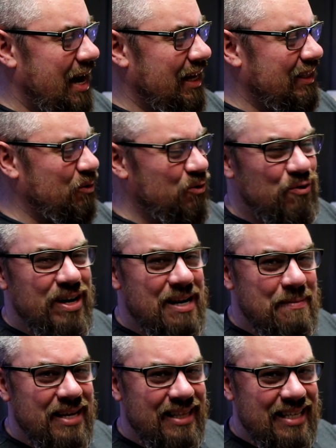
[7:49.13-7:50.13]
I don't
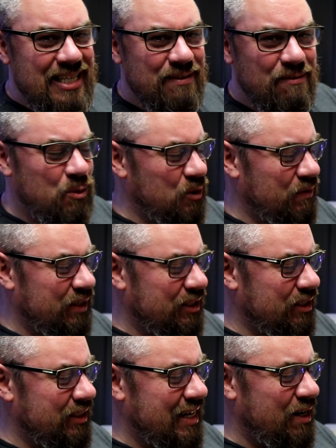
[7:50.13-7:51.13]
recommend these for most
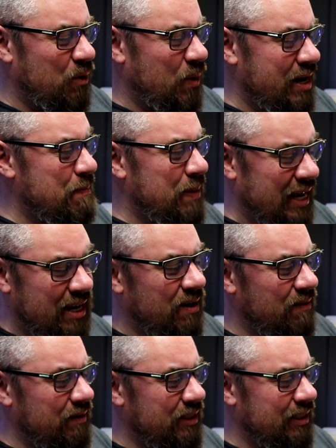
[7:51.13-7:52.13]
fish because they are quite big,
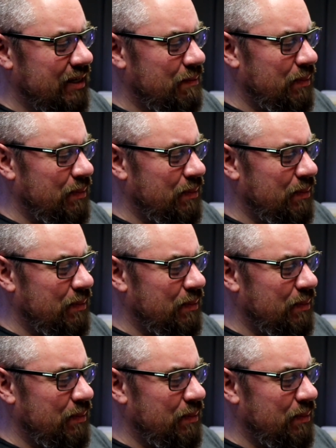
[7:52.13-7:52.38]
obviously,